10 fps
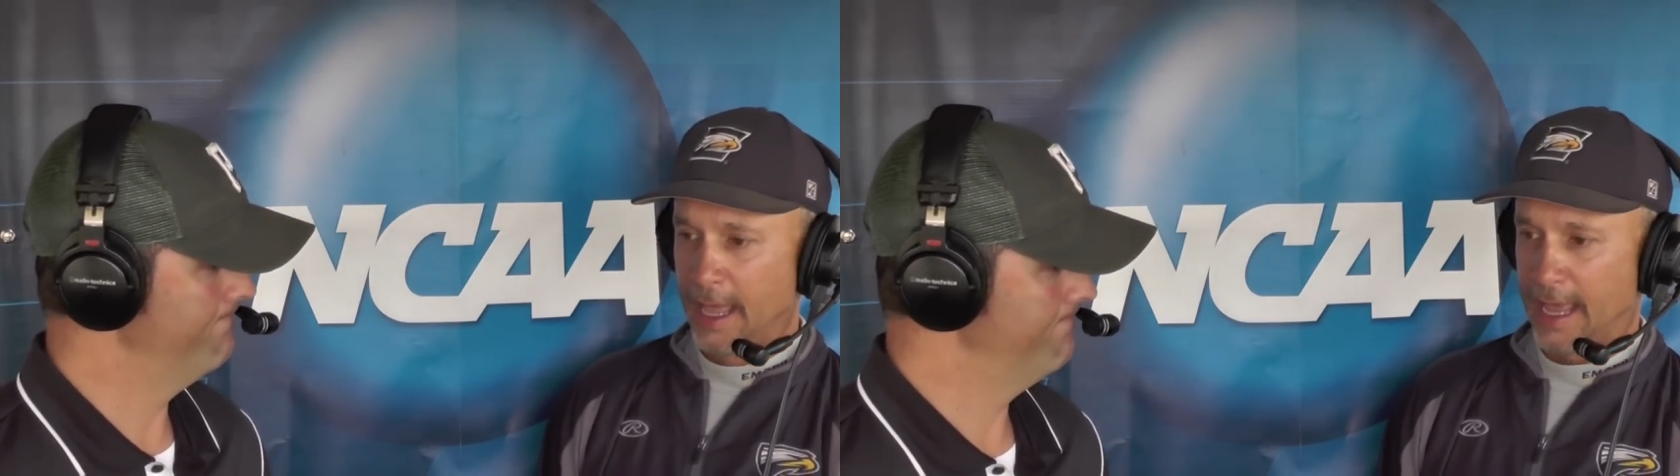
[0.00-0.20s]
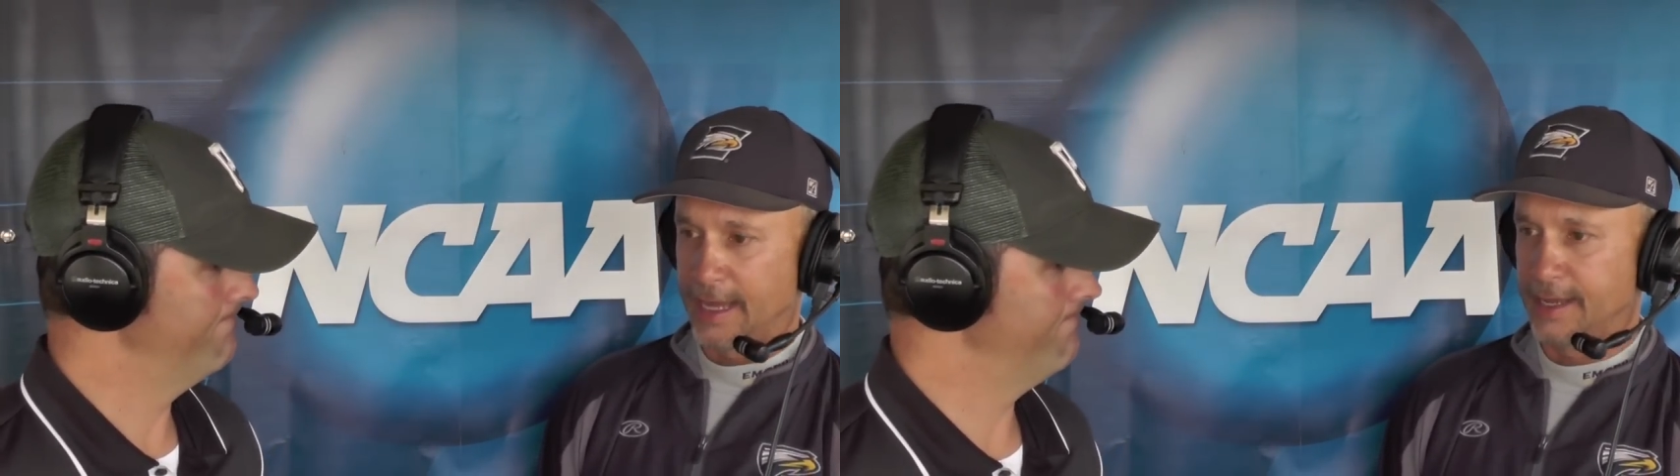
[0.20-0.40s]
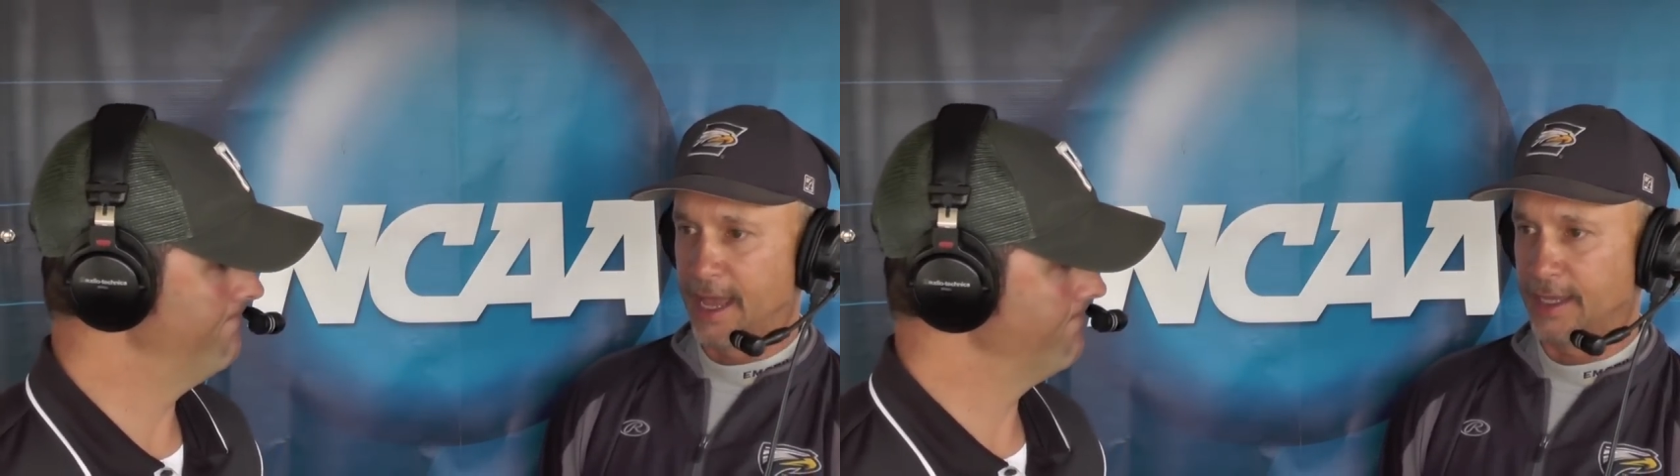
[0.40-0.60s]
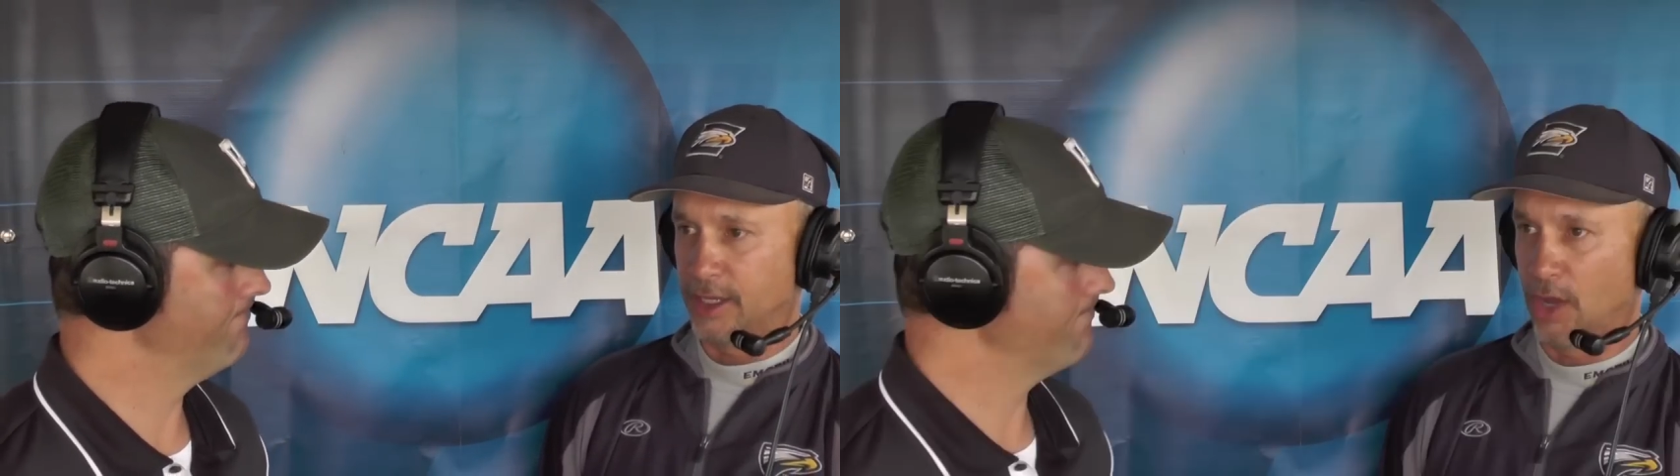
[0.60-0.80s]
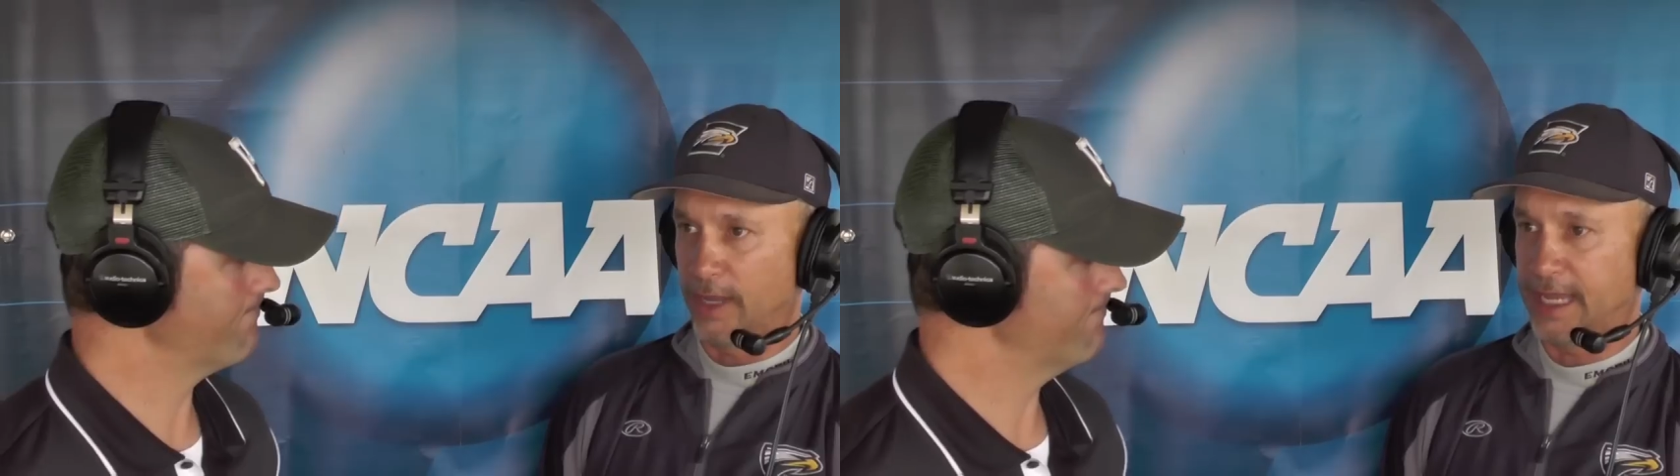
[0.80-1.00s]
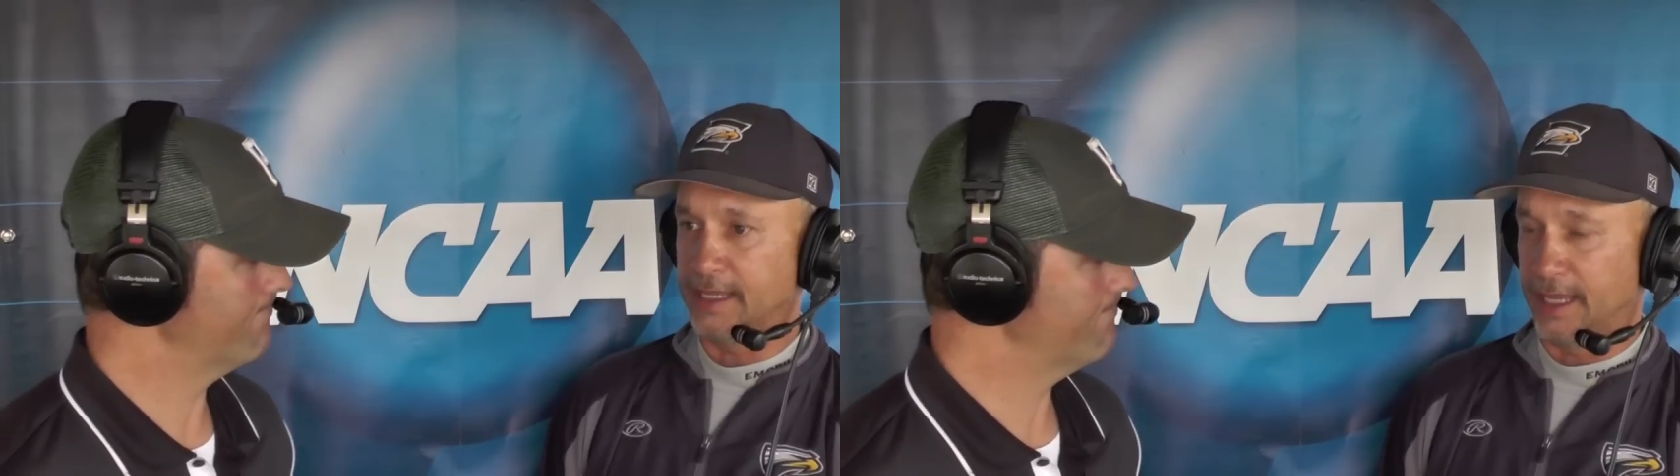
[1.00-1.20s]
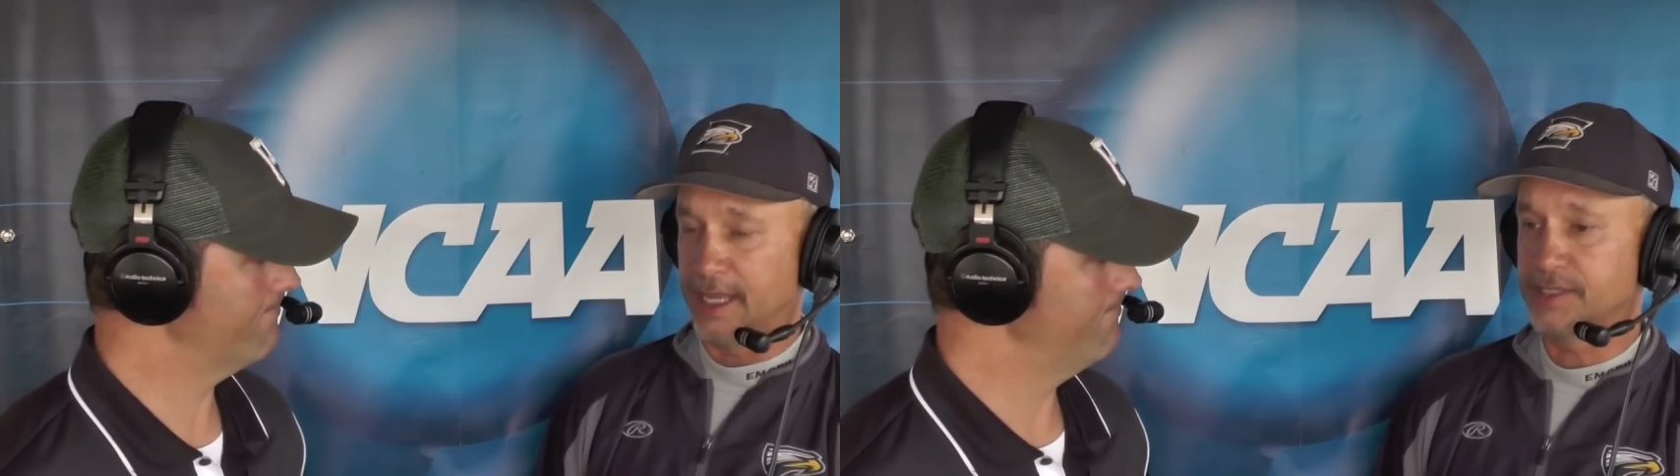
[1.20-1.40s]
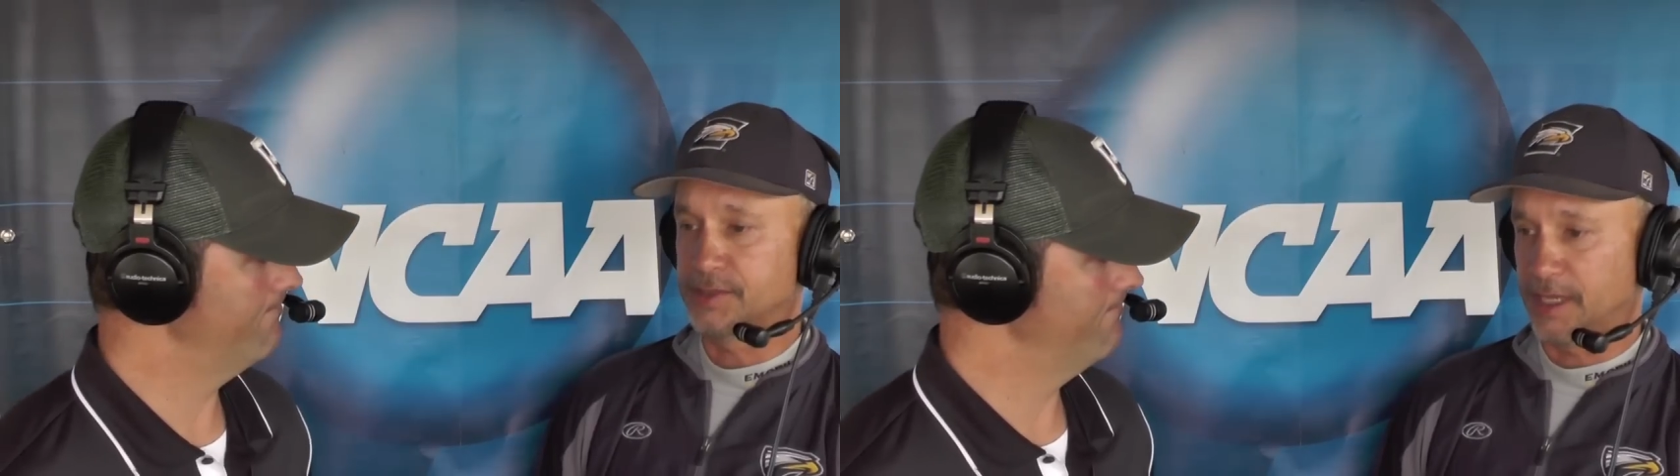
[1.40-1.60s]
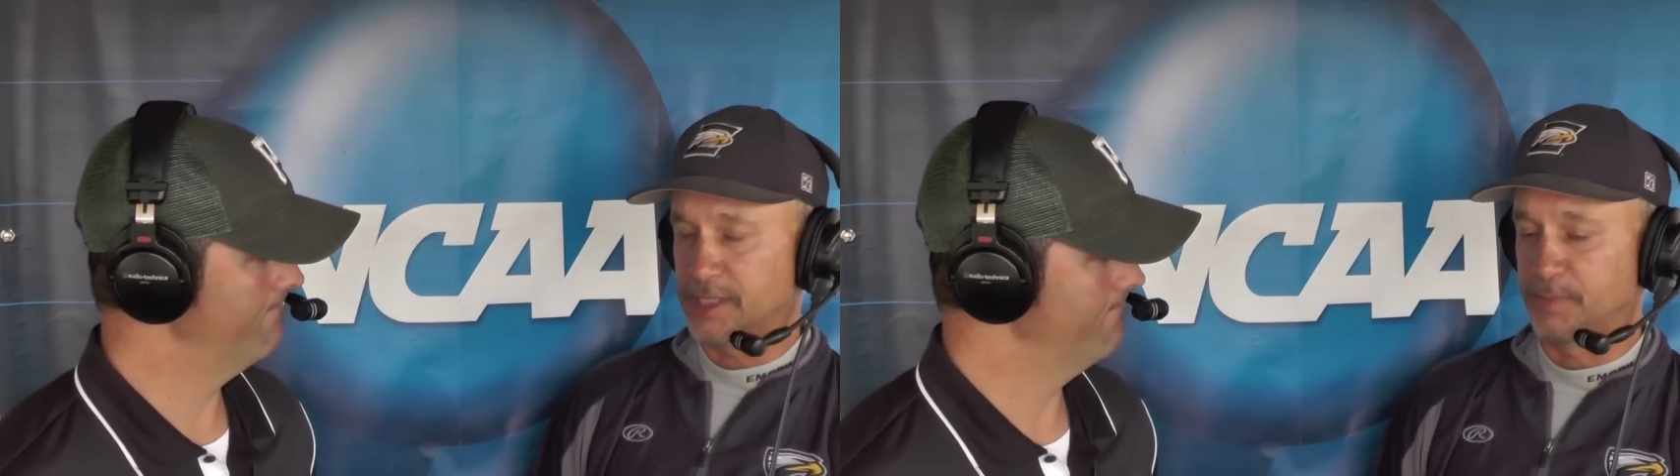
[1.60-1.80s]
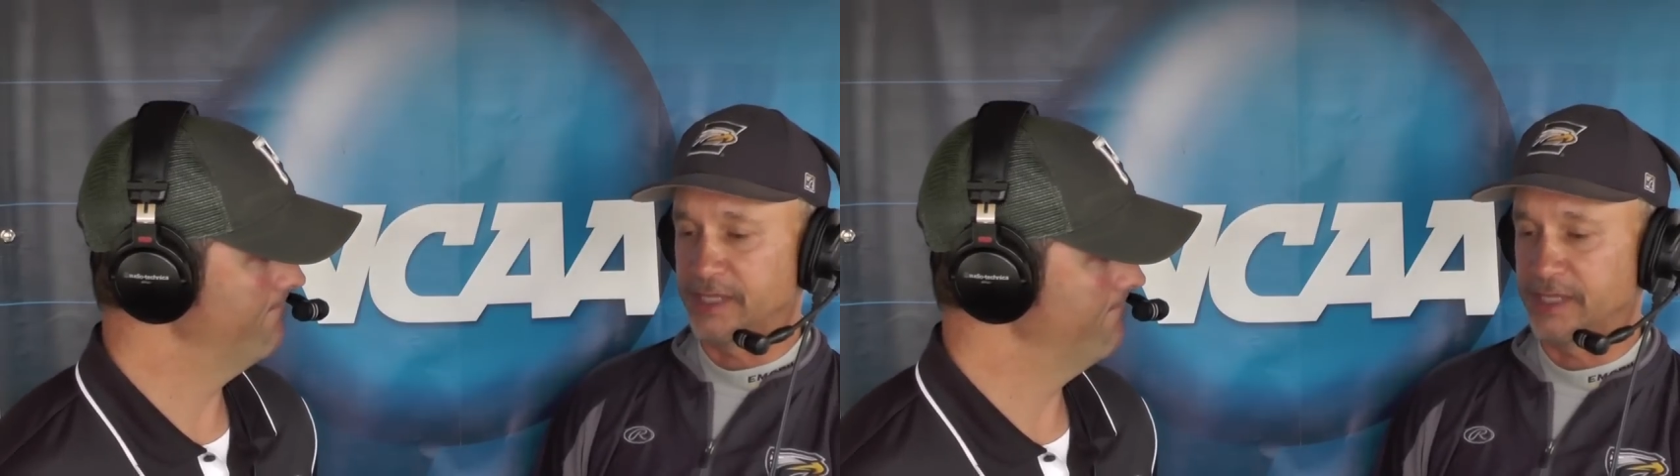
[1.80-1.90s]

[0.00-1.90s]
his